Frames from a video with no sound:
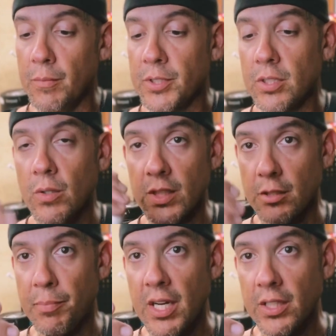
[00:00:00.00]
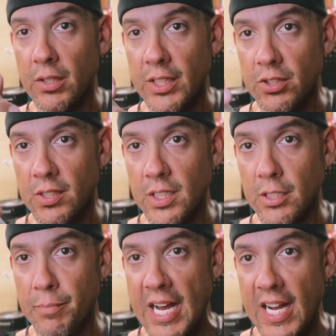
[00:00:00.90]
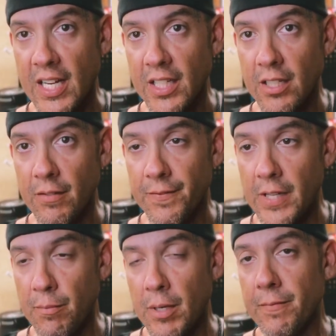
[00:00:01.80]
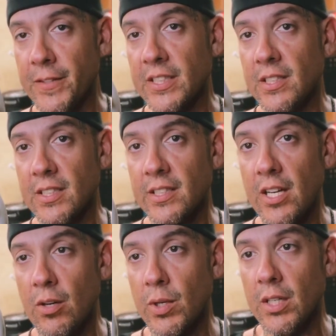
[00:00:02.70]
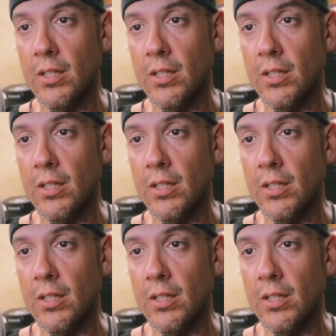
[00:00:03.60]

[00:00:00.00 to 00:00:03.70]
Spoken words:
So is the Bondo, as you see in the back. I'm fixing this tail. I want to